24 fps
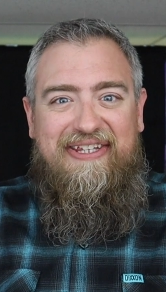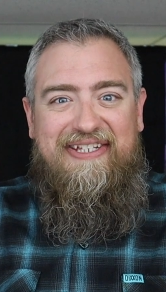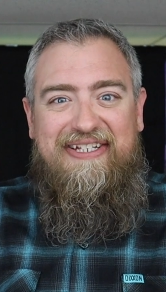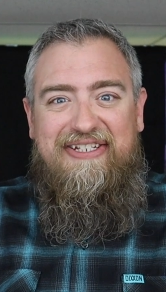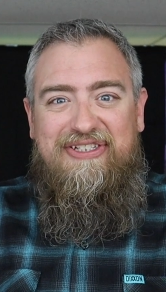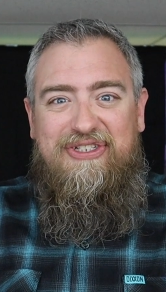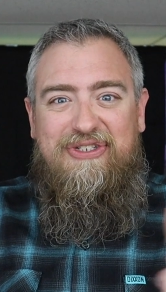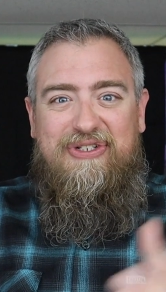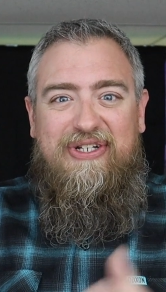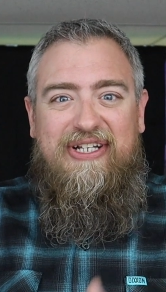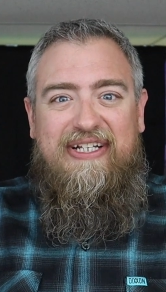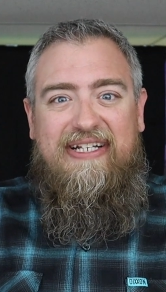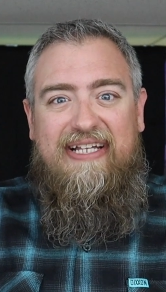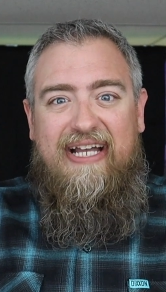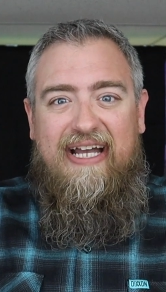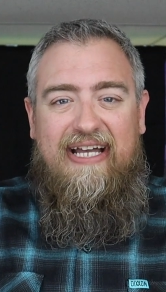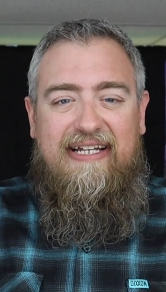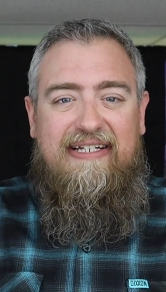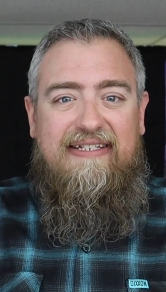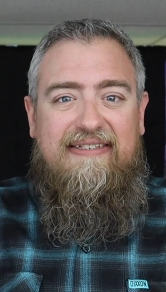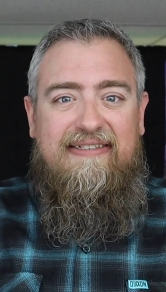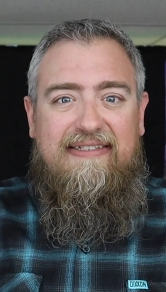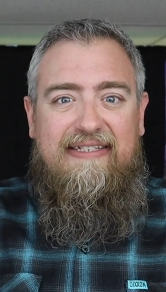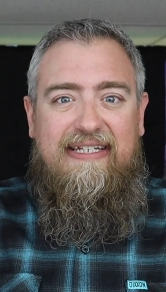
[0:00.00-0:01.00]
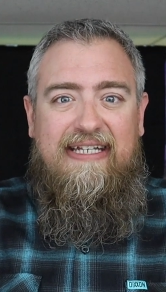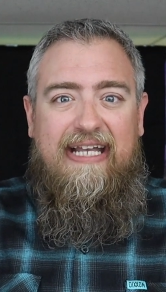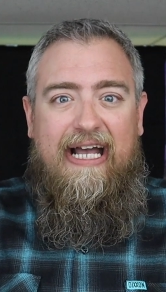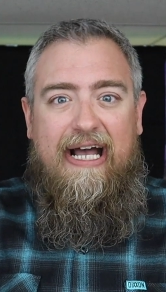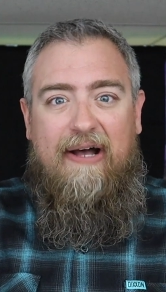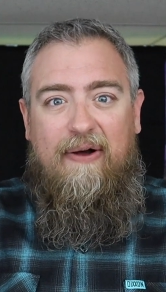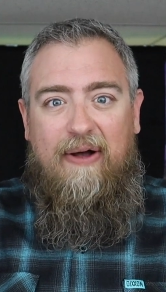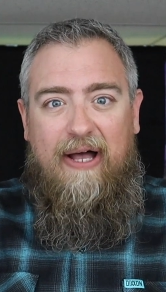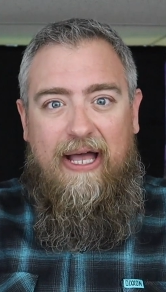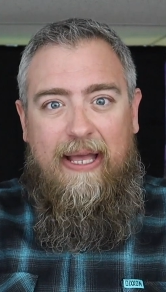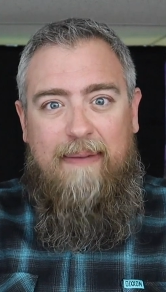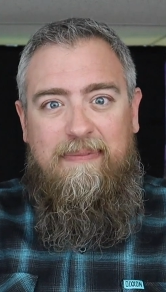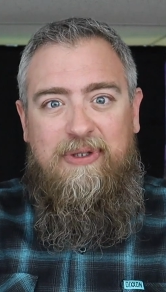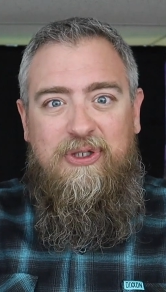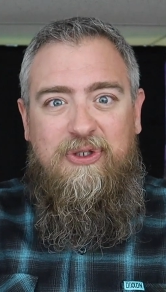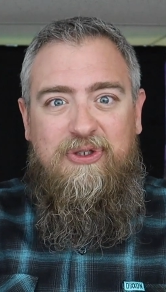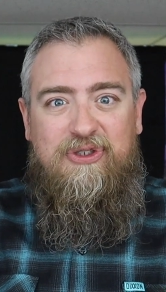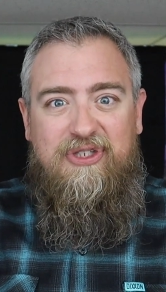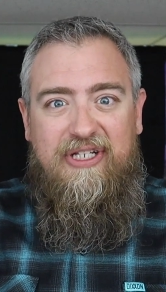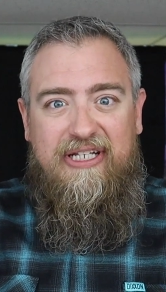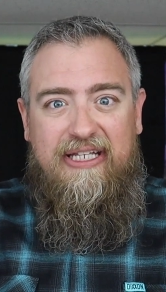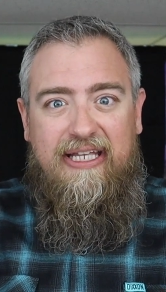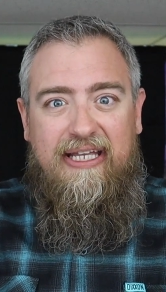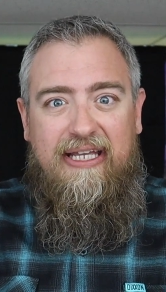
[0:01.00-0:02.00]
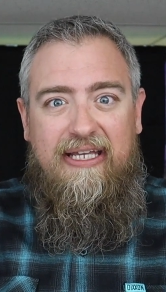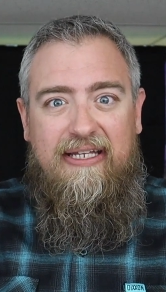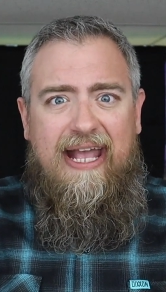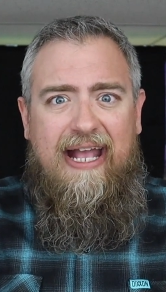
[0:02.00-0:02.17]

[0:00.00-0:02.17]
least you could kind of see how I'm using it.